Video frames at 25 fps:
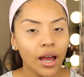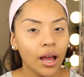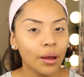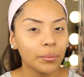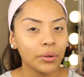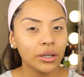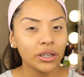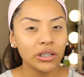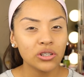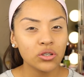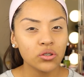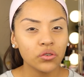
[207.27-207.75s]

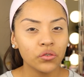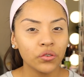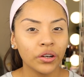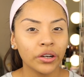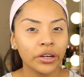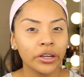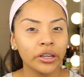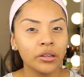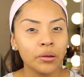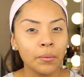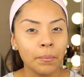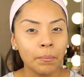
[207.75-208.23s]
I'm going to do
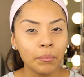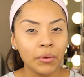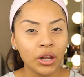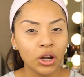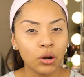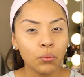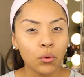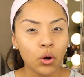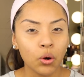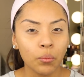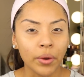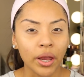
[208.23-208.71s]
very
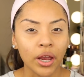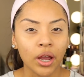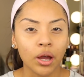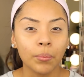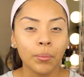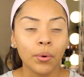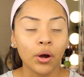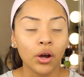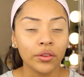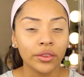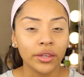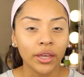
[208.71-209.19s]
minimal
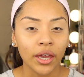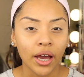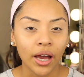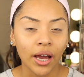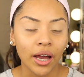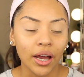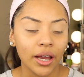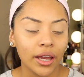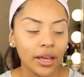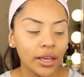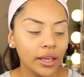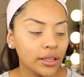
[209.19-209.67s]
makeup on the
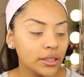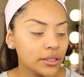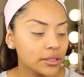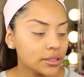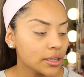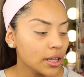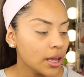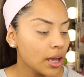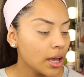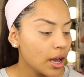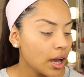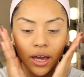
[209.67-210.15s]
eyes.